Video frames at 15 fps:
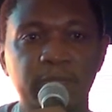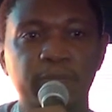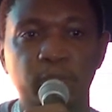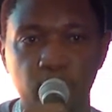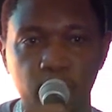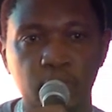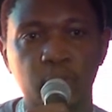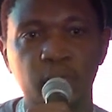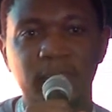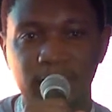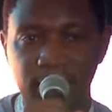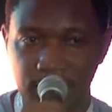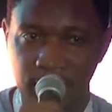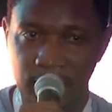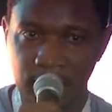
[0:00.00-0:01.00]
if you want to
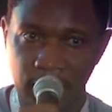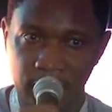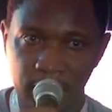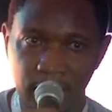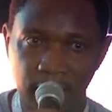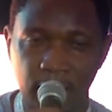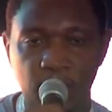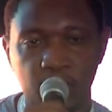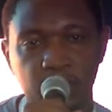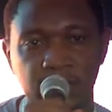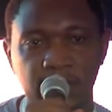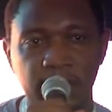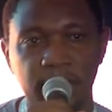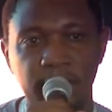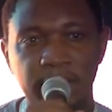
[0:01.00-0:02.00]
just run a
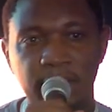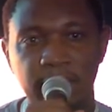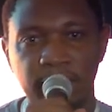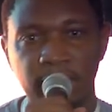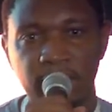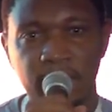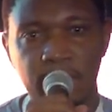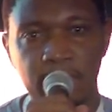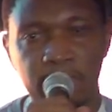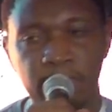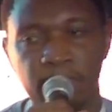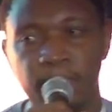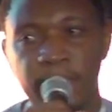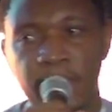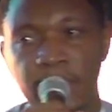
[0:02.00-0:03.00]
container in a VM,
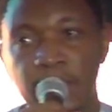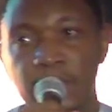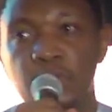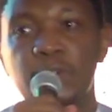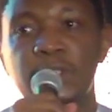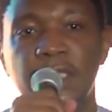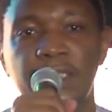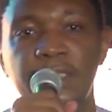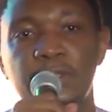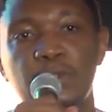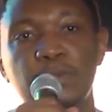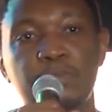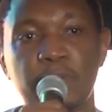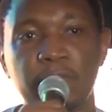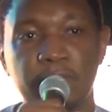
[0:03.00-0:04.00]
you tell it to
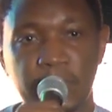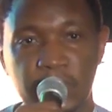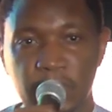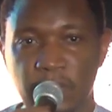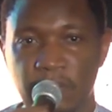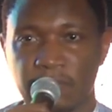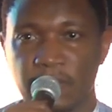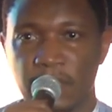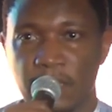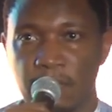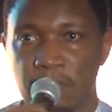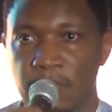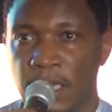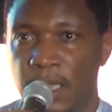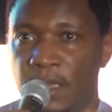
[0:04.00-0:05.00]
provision a
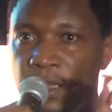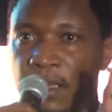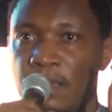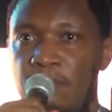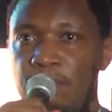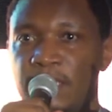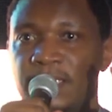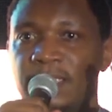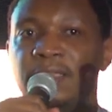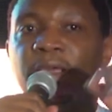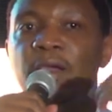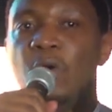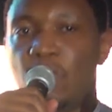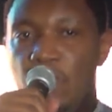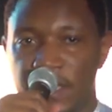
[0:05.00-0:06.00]
VM, but the
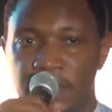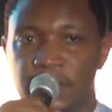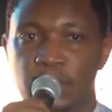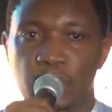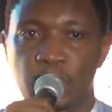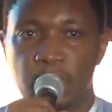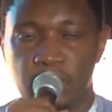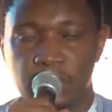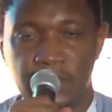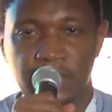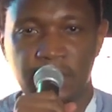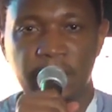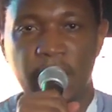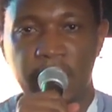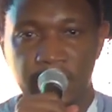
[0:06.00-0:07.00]
OS you want
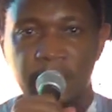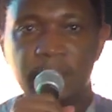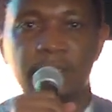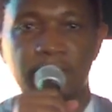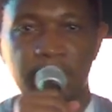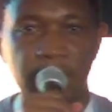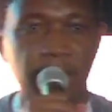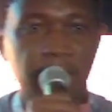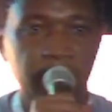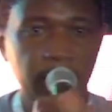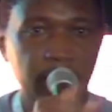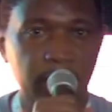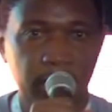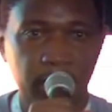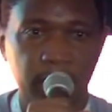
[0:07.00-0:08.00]
is
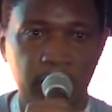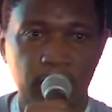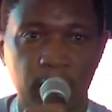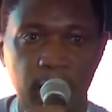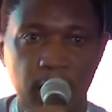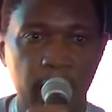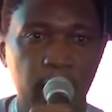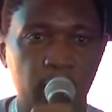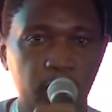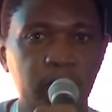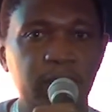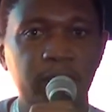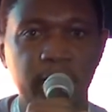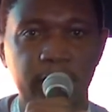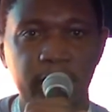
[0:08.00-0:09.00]
the
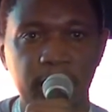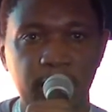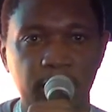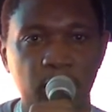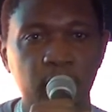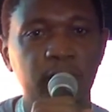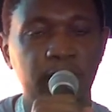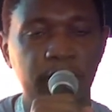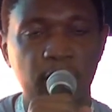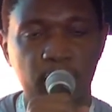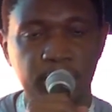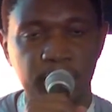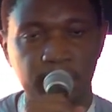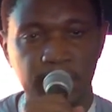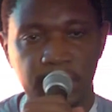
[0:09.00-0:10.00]
container
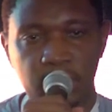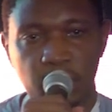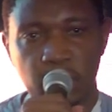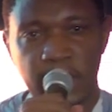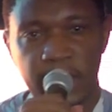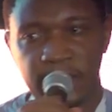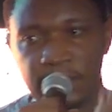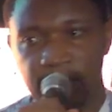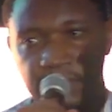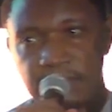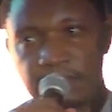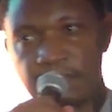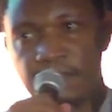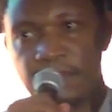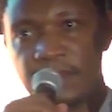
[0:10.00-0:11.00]
optimized OS.
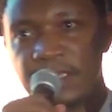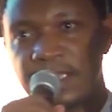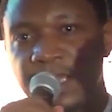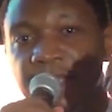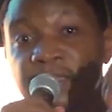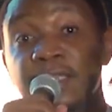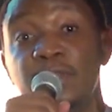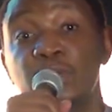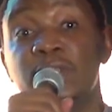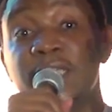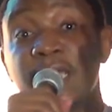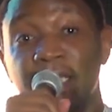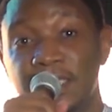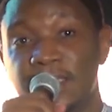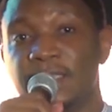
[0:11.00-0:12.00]
And then you
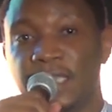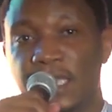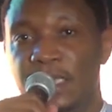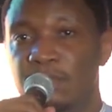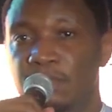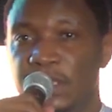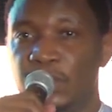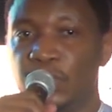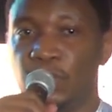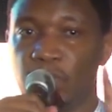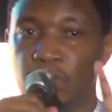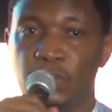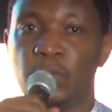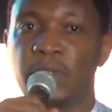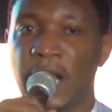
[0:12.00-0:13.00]
tell it the image you
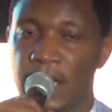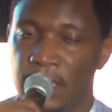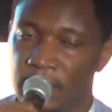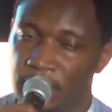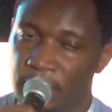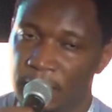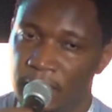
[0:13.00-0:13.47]
want to run.